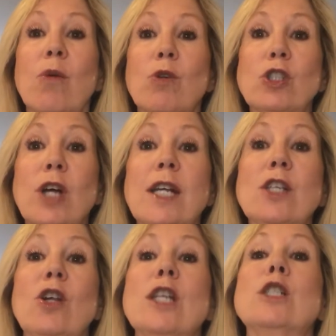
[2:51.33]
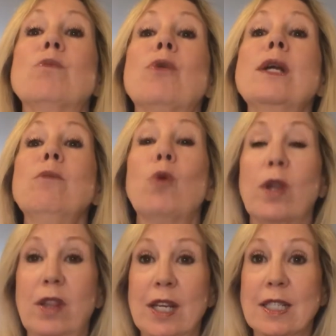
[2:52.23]
we're trying not to bring more
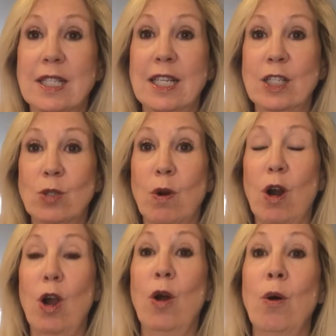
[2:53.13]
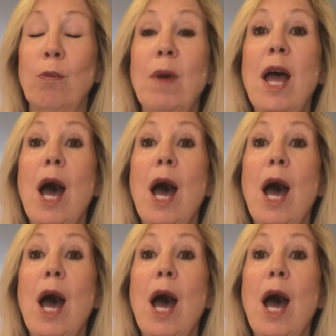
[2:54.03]
things into our home.